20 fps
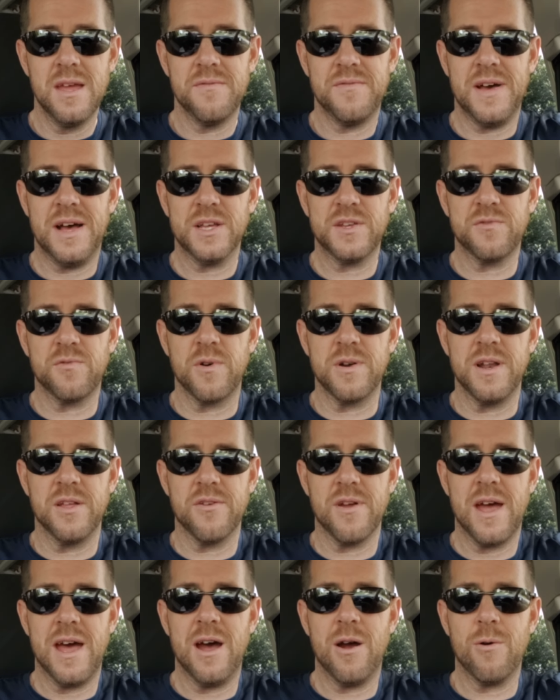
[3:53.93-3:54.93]
Fast forward
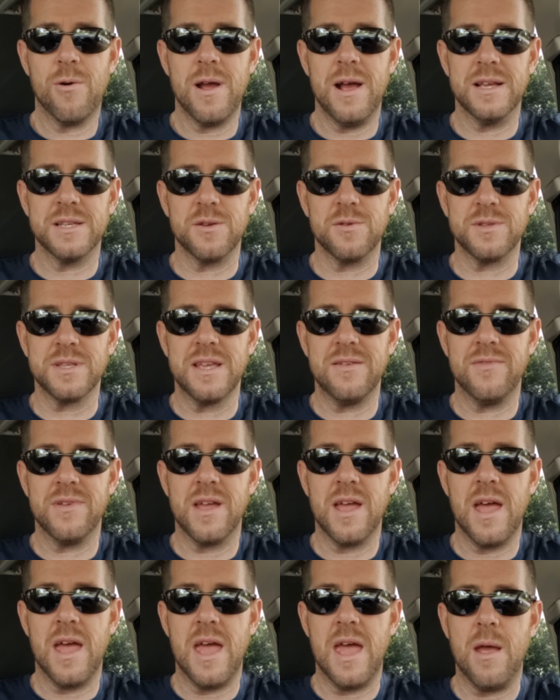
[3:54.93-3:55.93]
another hour as I was
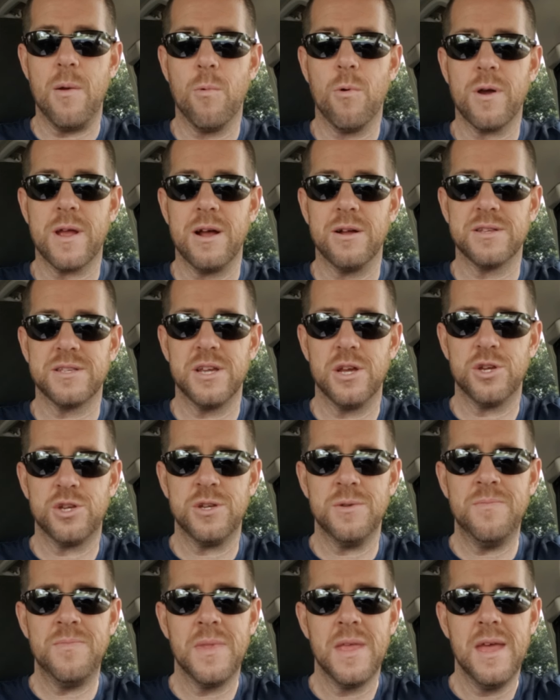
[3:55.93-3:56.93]
leaving a workout
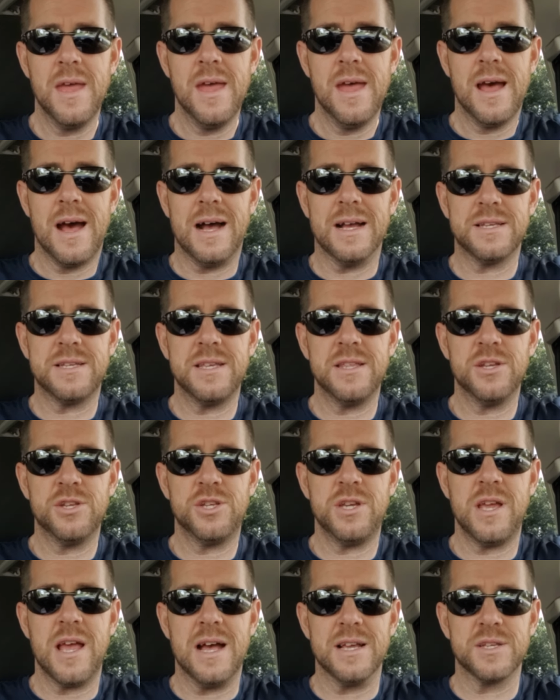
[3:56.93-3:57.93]
session, I see that
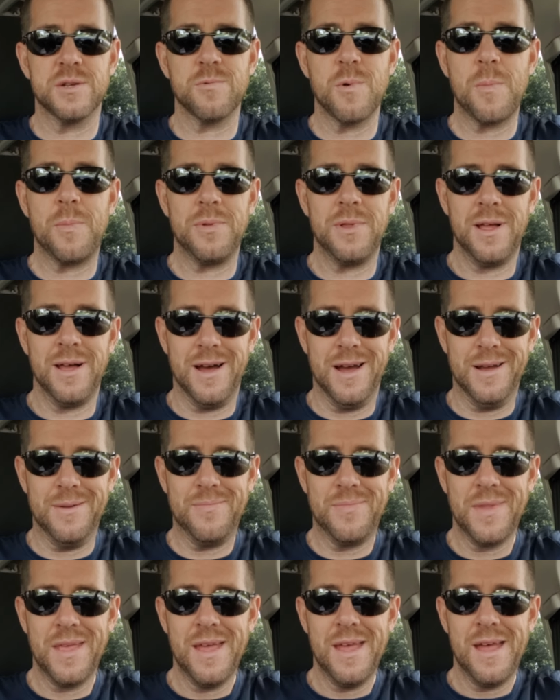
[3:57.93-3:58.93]
she hasn't replied.
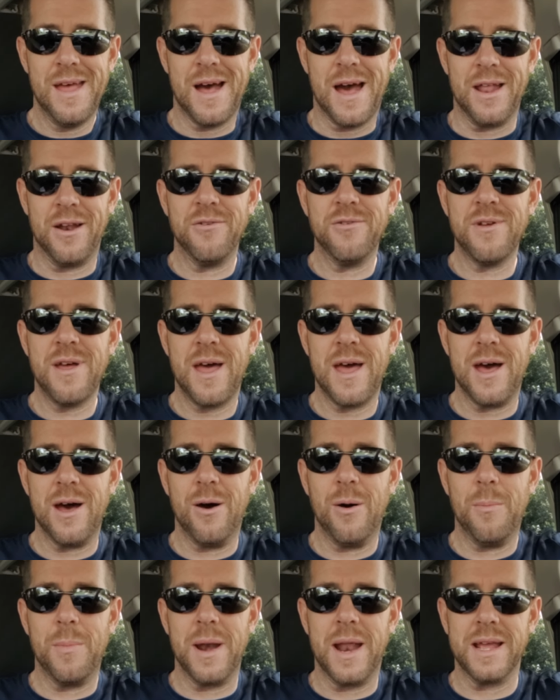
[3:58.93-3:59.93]
I don't know
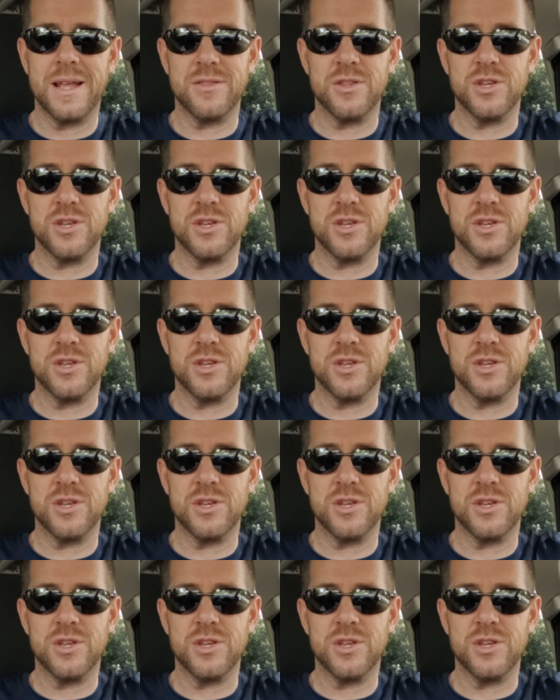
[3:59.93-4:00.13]
how, but I get